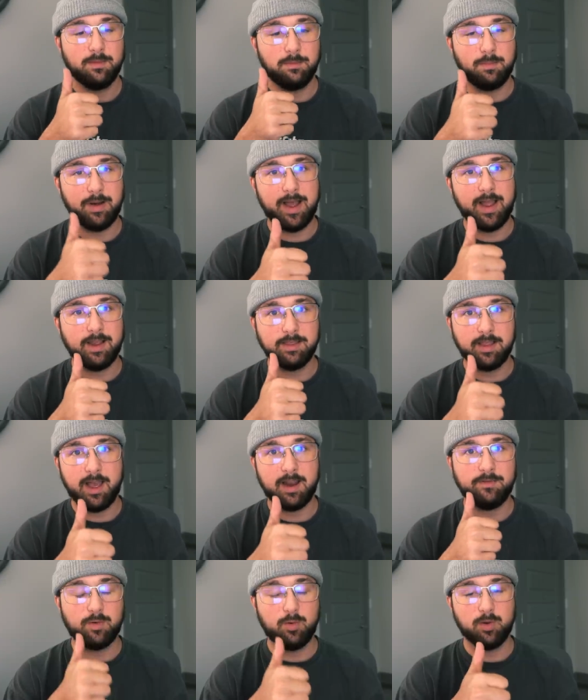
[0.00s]
buy a
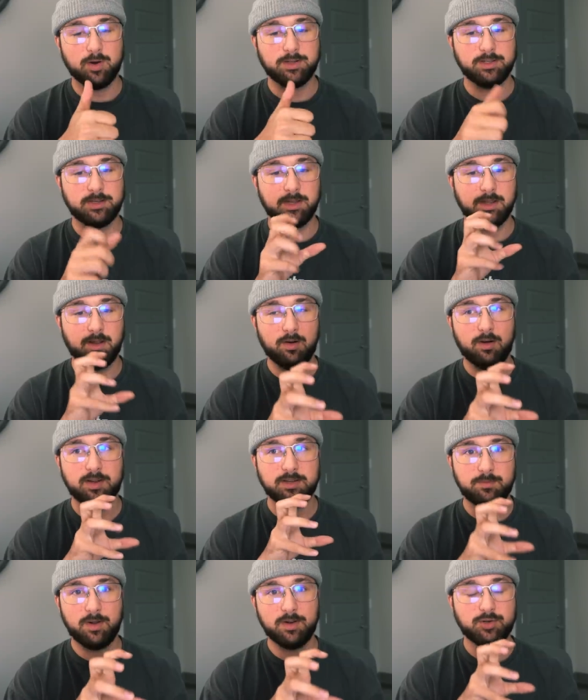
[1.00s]
lot of courses and learn
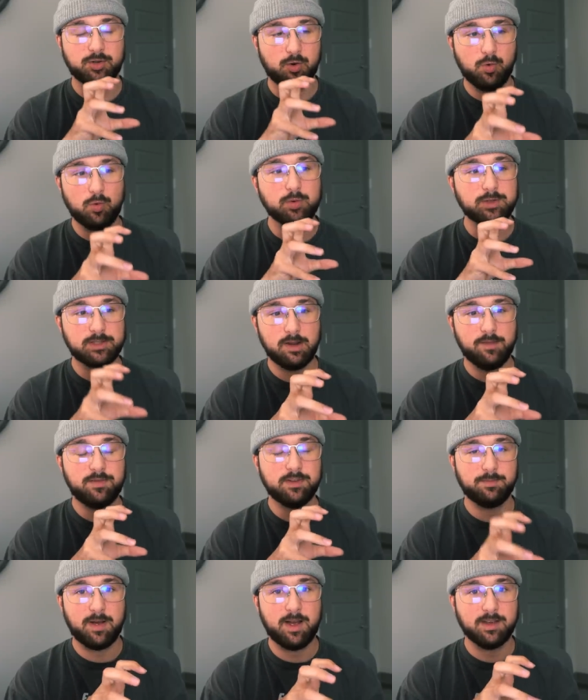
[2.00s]
as much cool stuff
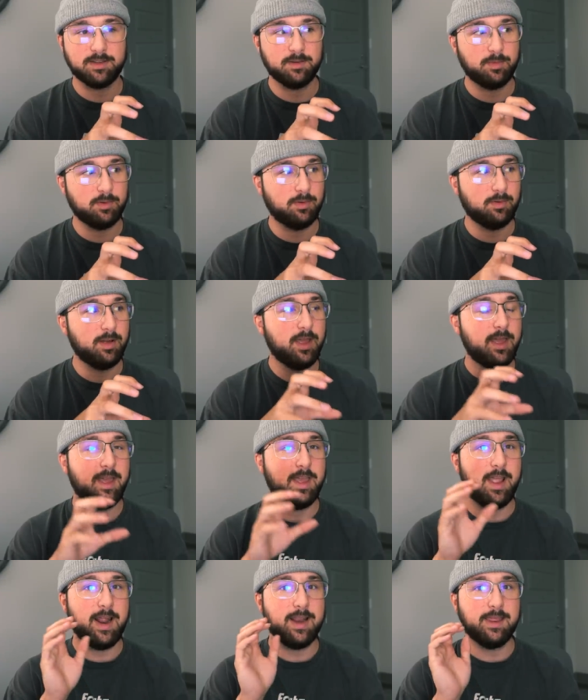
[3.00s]
as possible
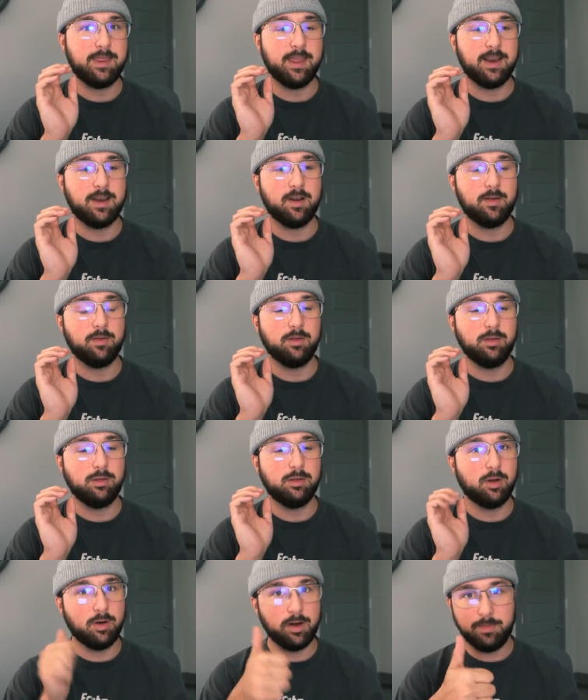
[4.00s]
and then
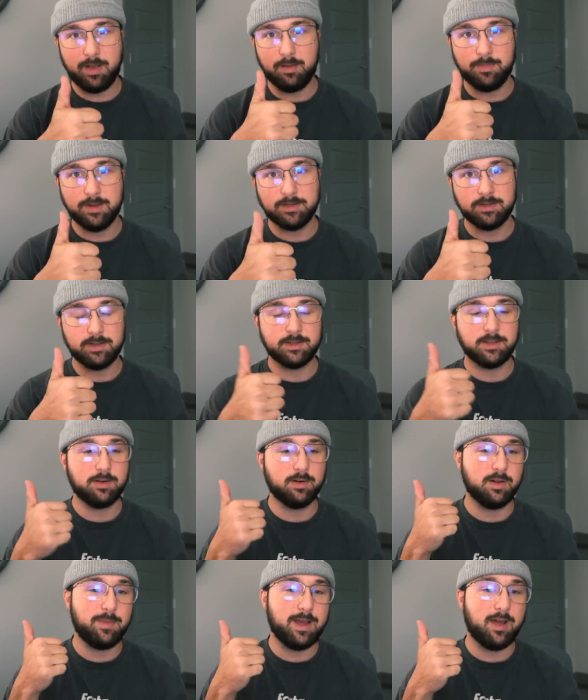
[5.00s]
learn about business,
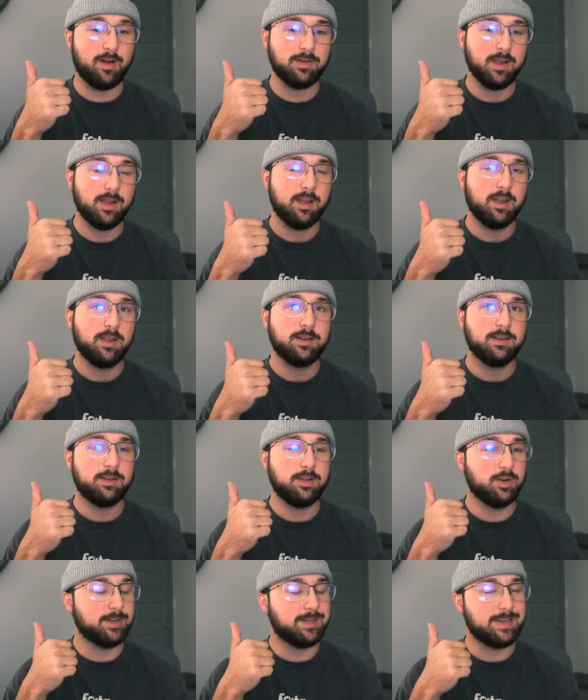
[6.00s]
learn about
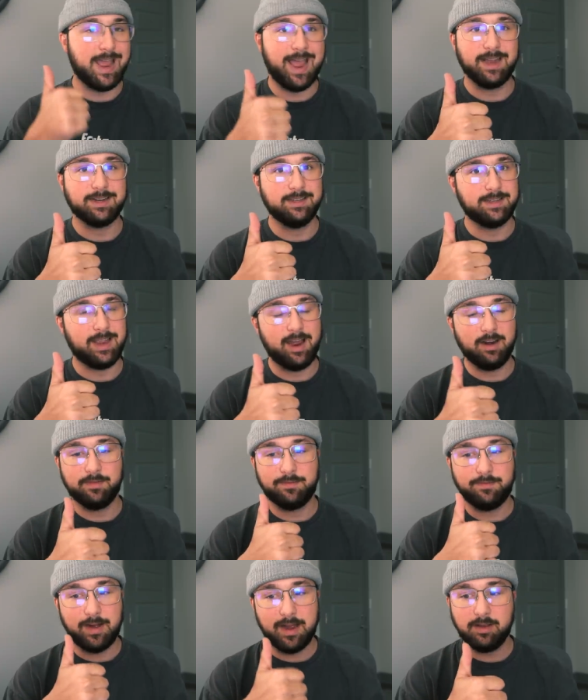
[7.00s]
your taxes, how to
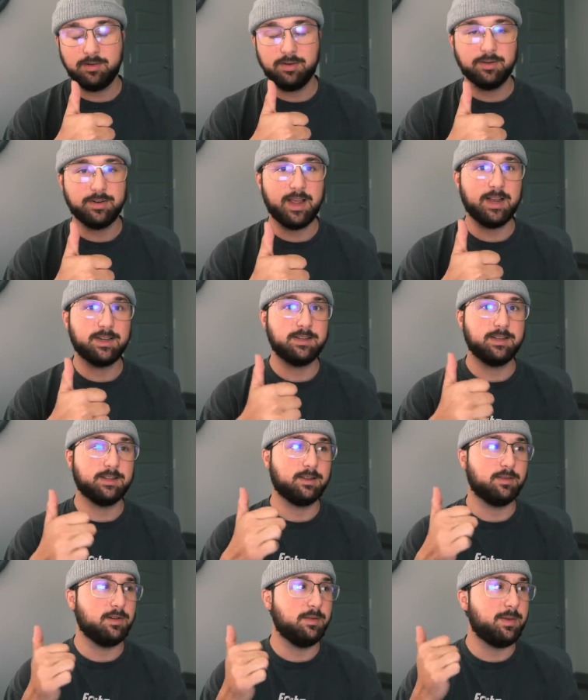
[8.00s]
file your taxes,
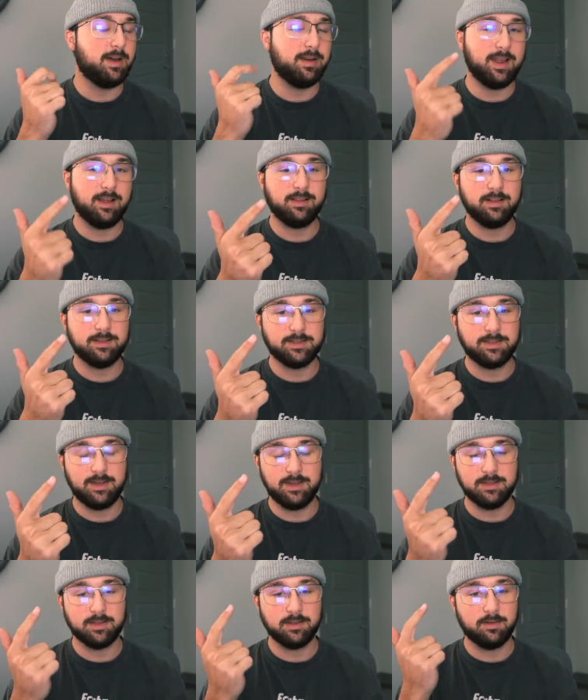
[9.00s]
learn about
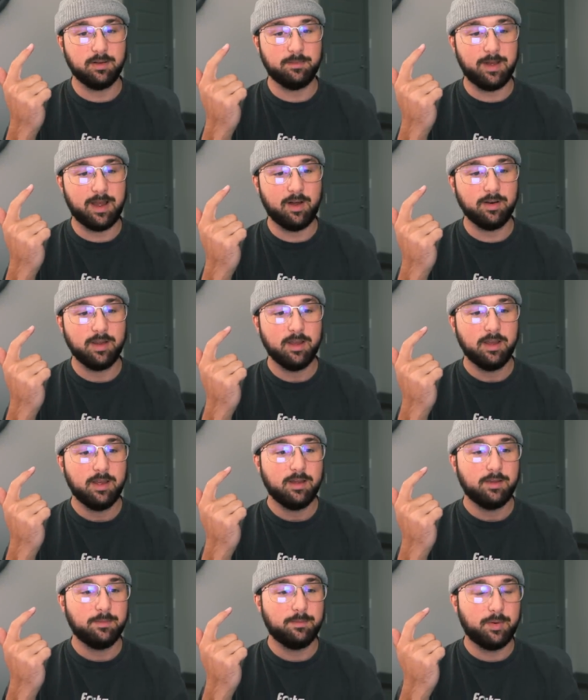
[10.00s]
LLCs, learn about
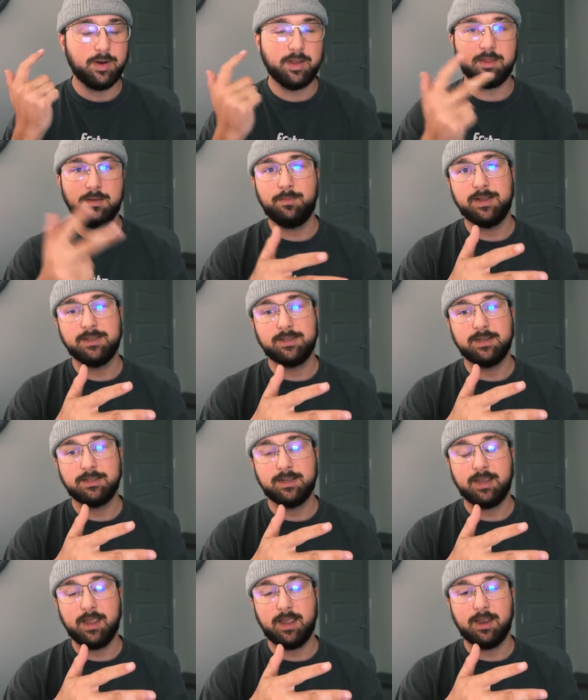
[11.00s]
putting the
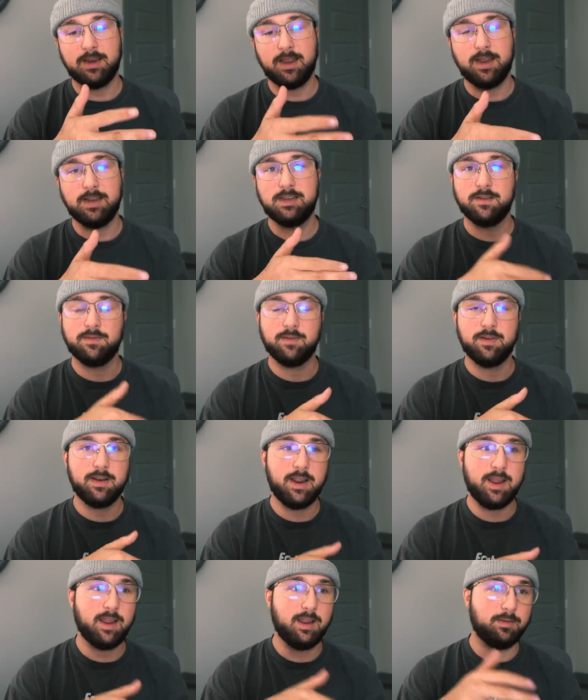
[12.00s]
business in a different
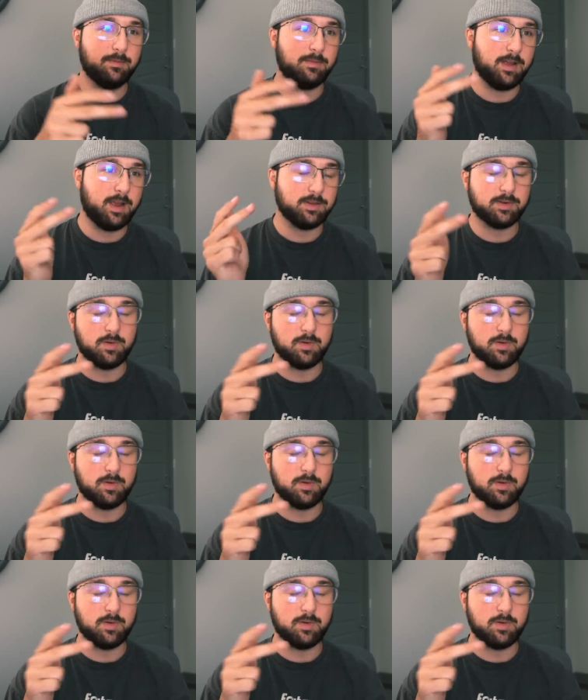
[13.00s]
name, S